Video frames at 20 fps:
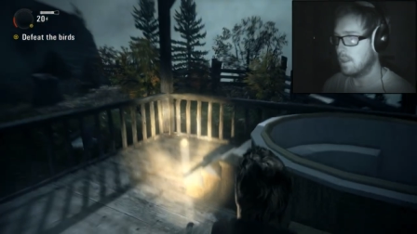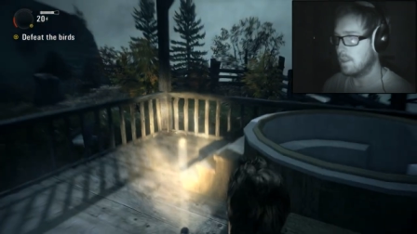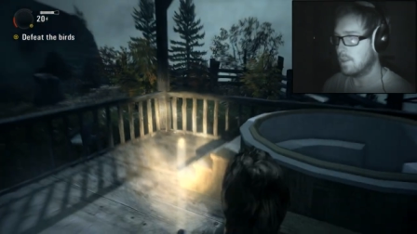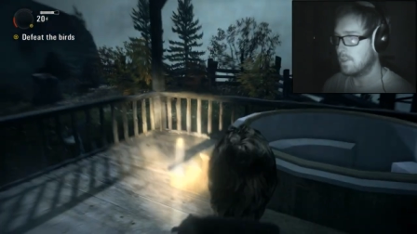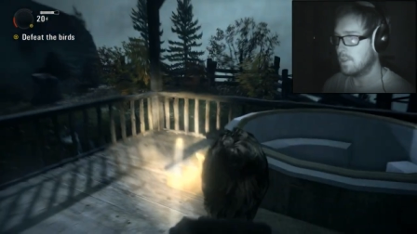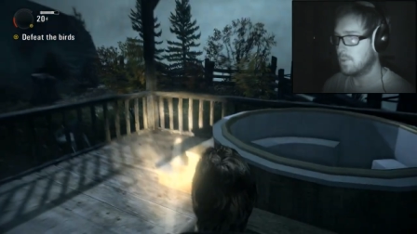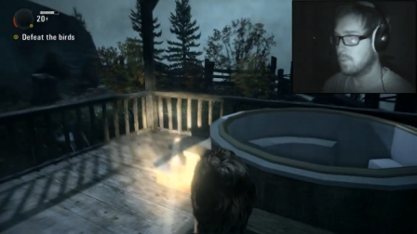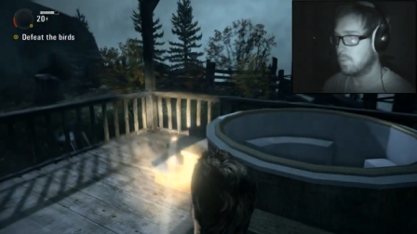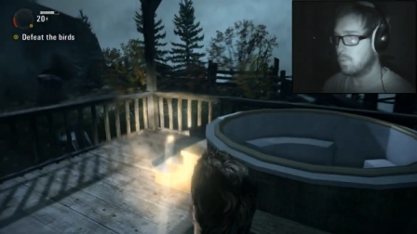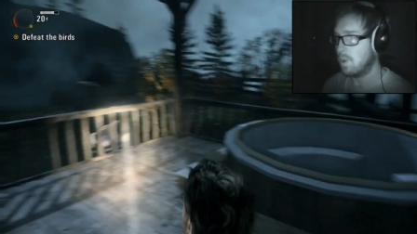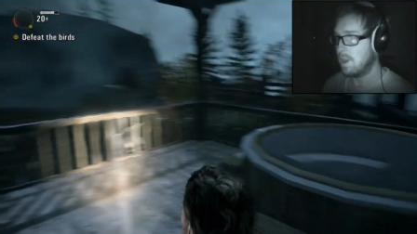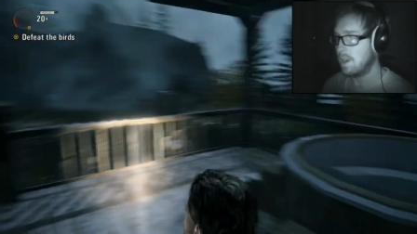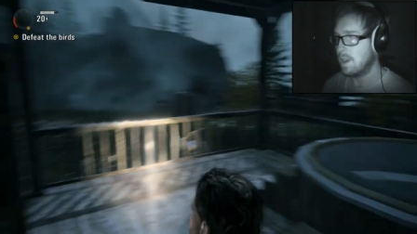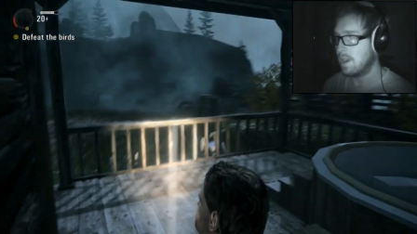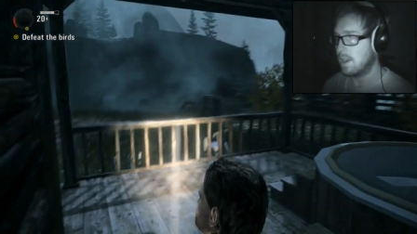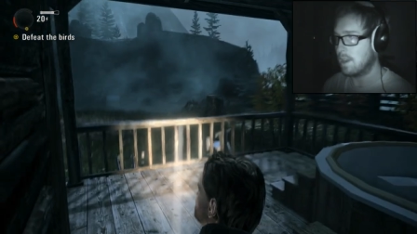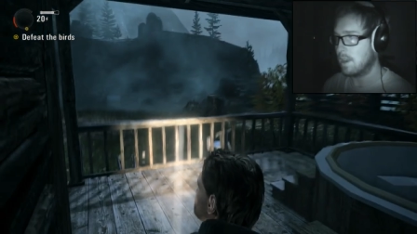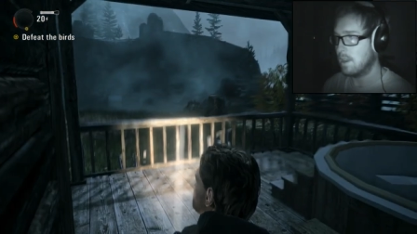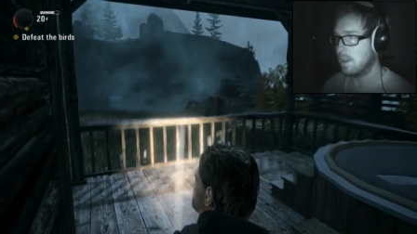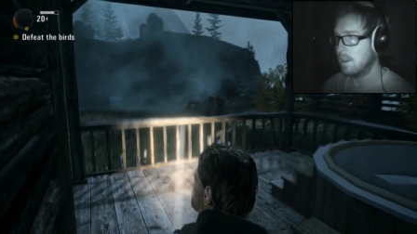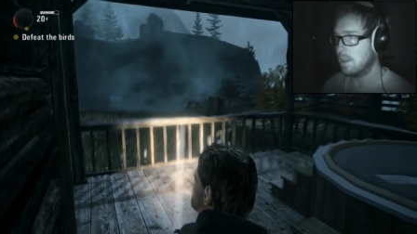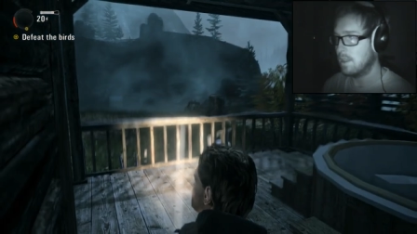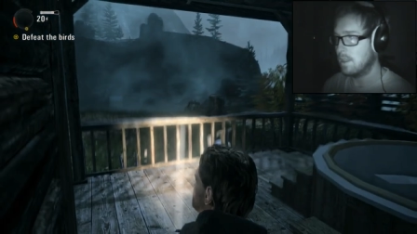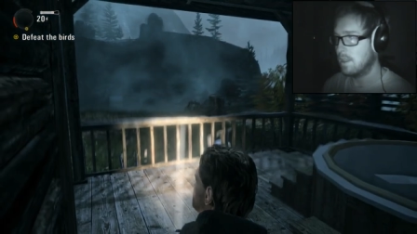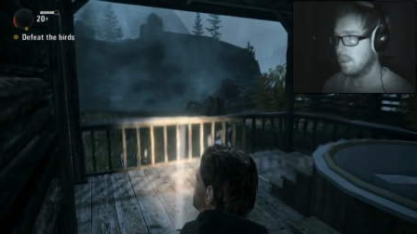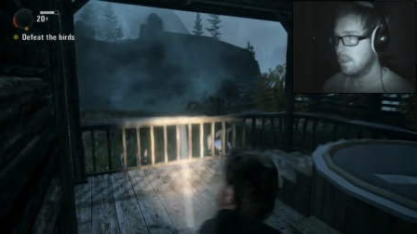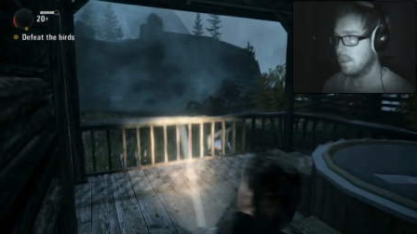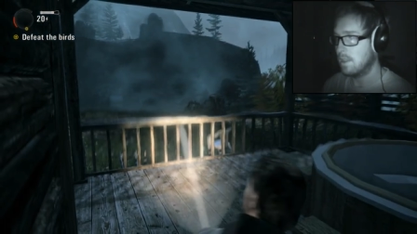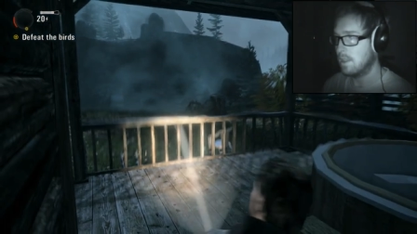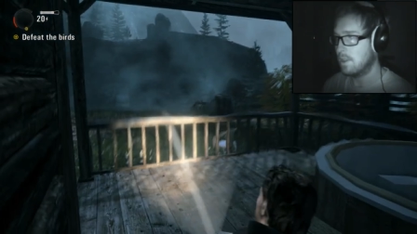Just one little
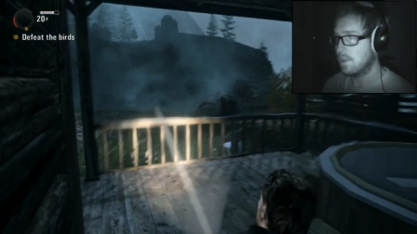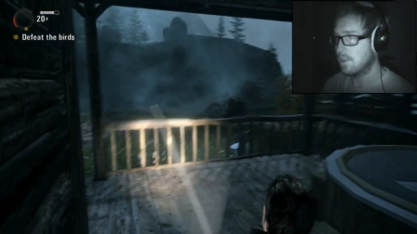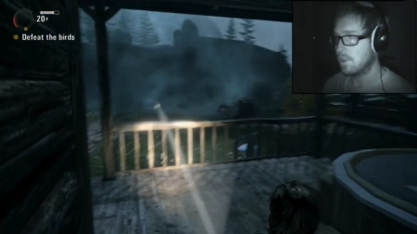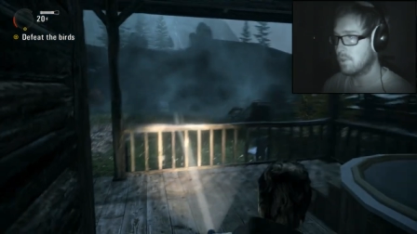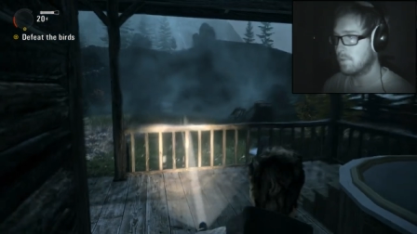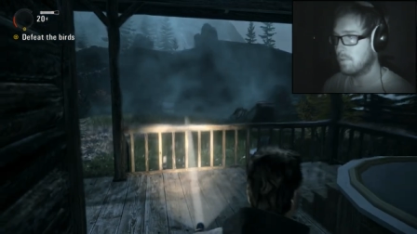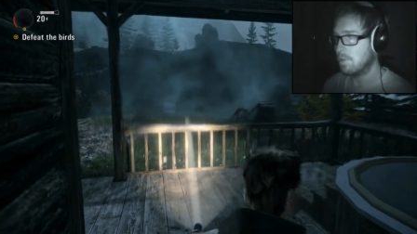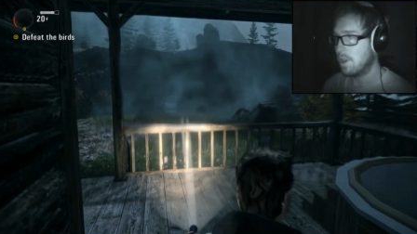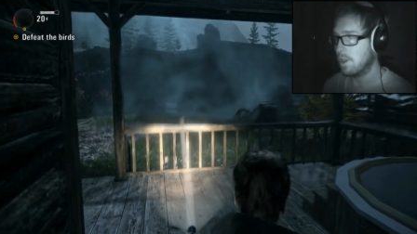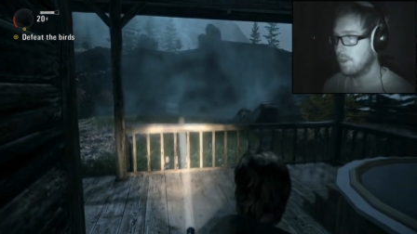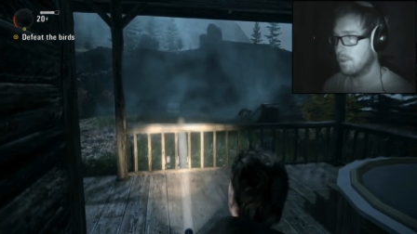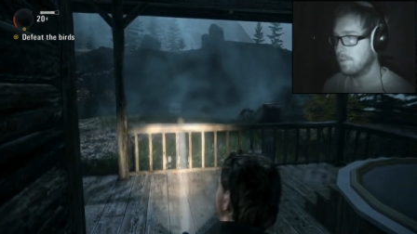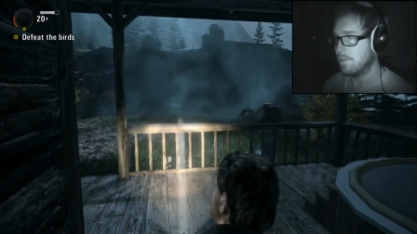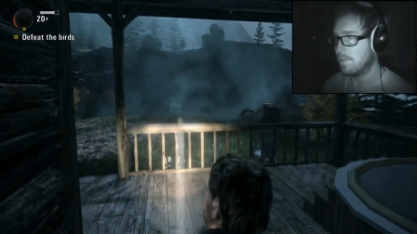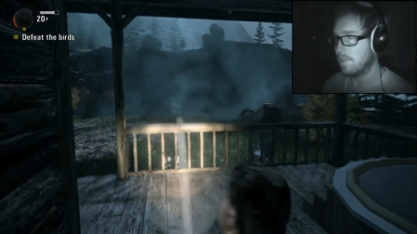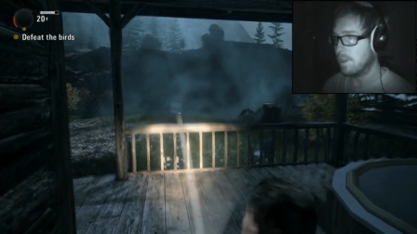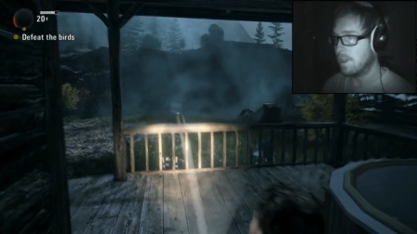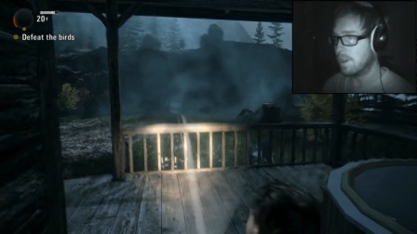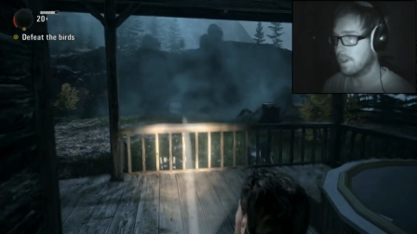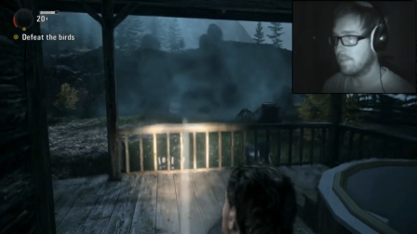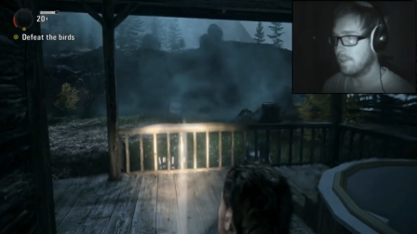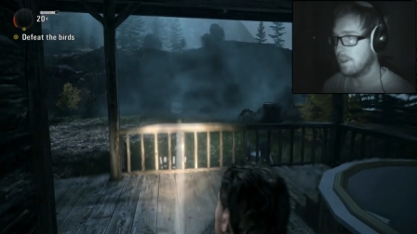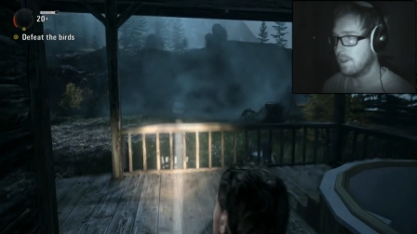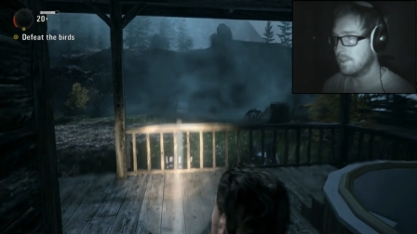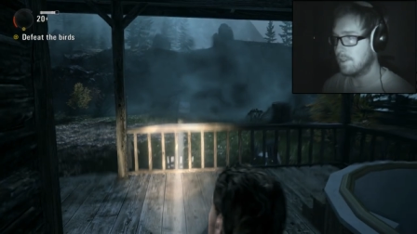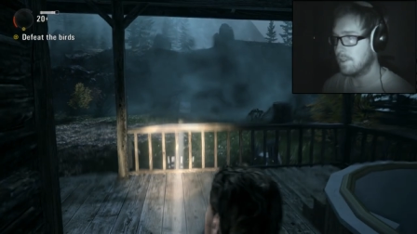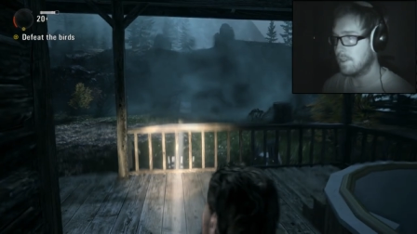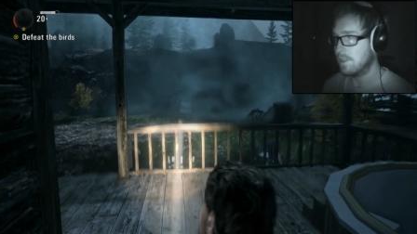crow flying around.